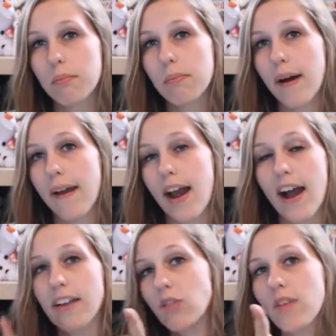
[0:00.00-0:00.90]
but
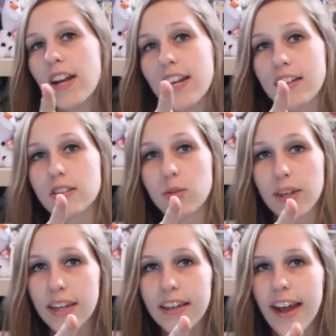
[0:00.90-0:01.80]
I haven't read it yet, so
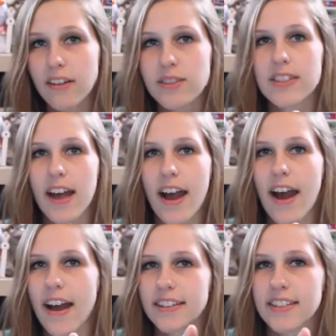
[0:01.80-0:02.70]
it counts
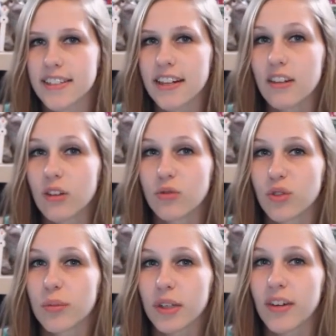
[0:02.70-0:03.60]
as a standalone
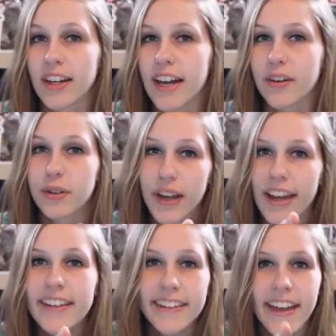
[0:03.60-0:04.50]
for me right now,
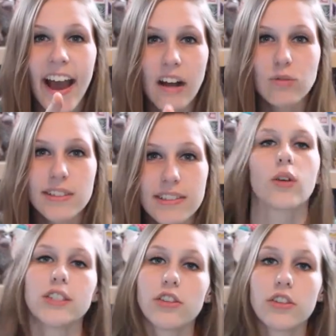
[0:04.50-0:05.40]
okay? It counts.
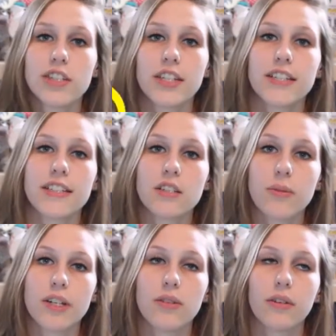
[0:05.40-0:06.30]
Question 13 is since
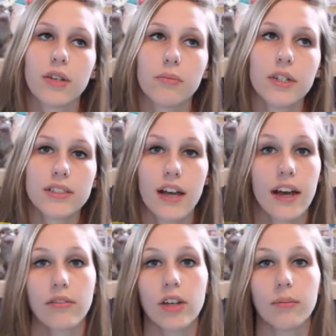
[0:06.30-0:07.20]
when do I read books?
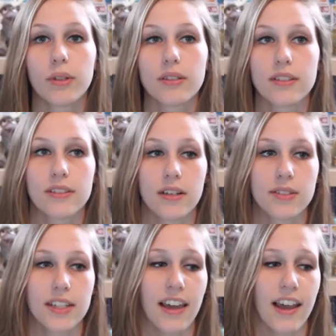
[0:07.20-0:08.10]
I've read books since I
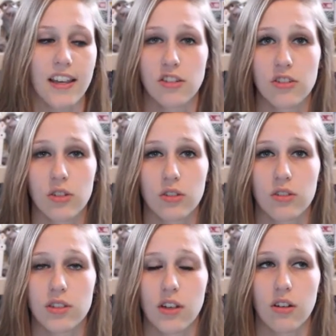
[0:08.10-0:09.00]
was like 8 years old,
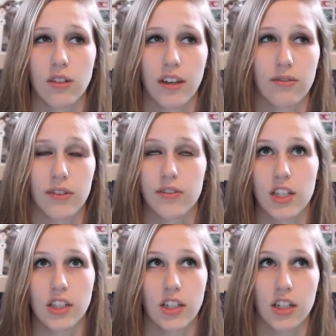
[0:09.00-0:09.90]
so like
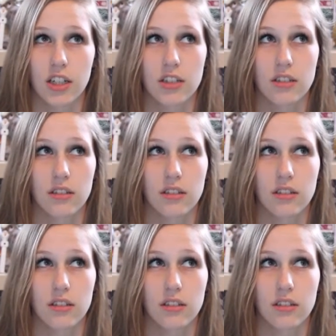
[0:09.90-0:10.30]
15 years.